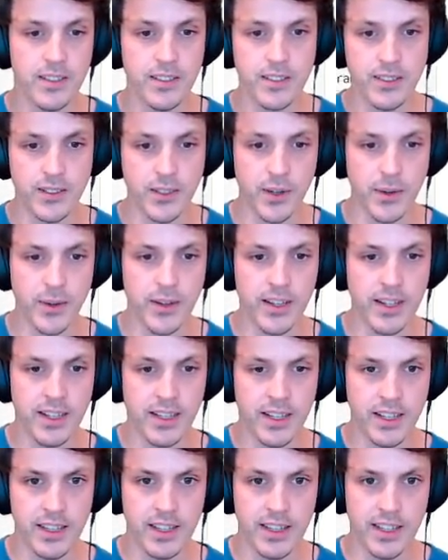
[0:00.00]
So
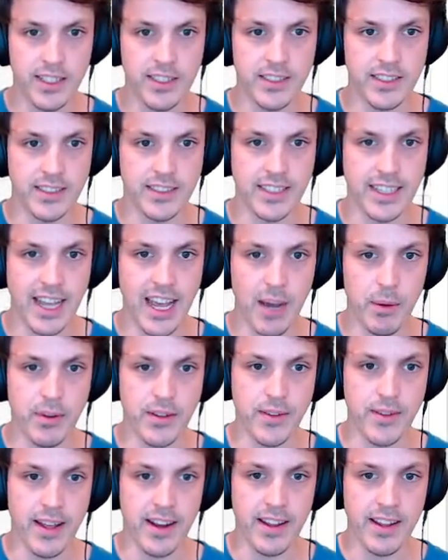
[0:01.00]
let's just see how we
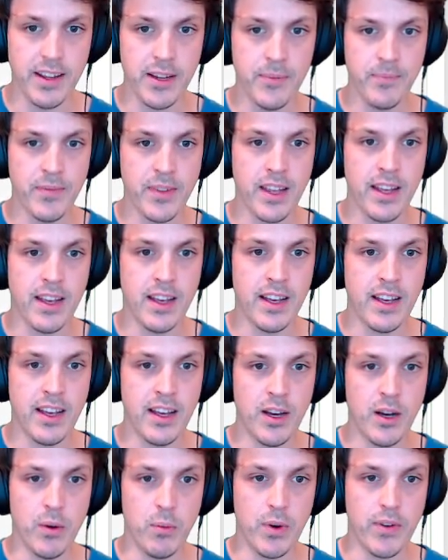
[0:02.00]
do that here.
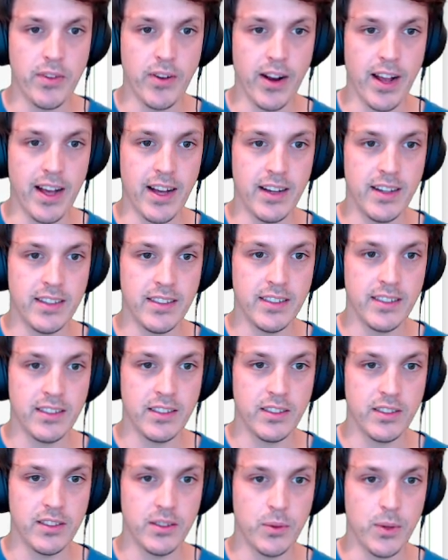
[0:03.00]
We've got our
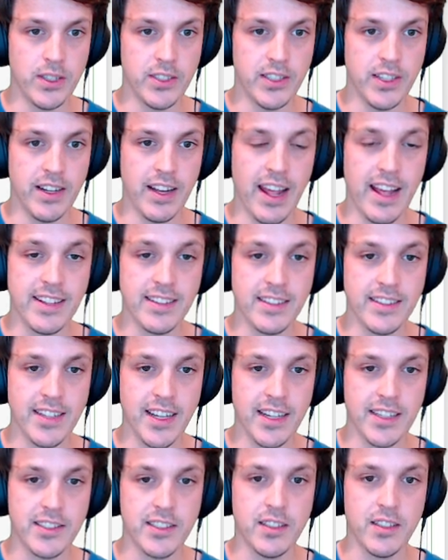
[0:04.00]
question and answer
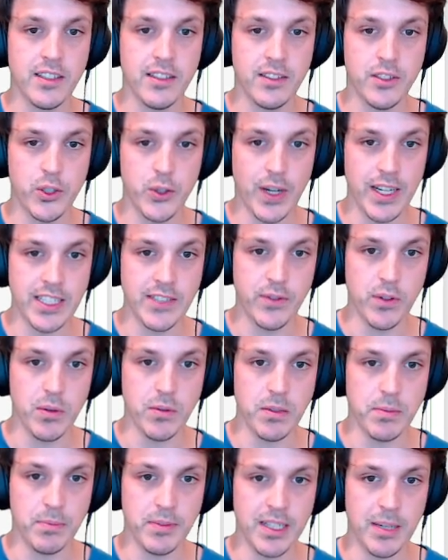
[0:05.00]
text,
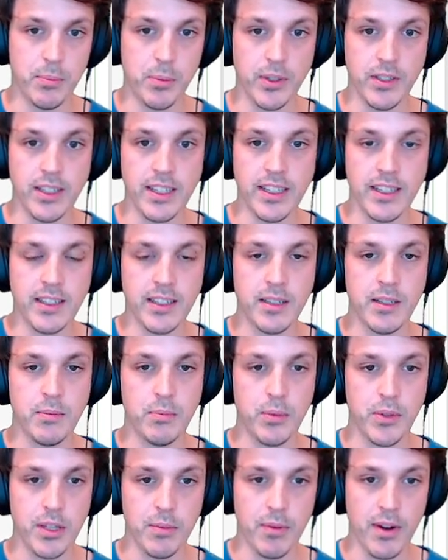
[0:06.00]
transform them separately,
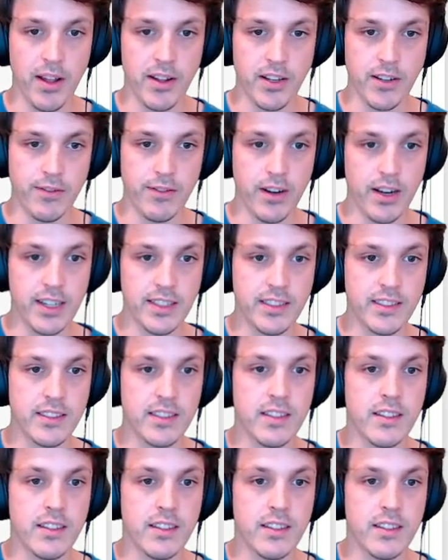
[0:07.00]
put them on our device.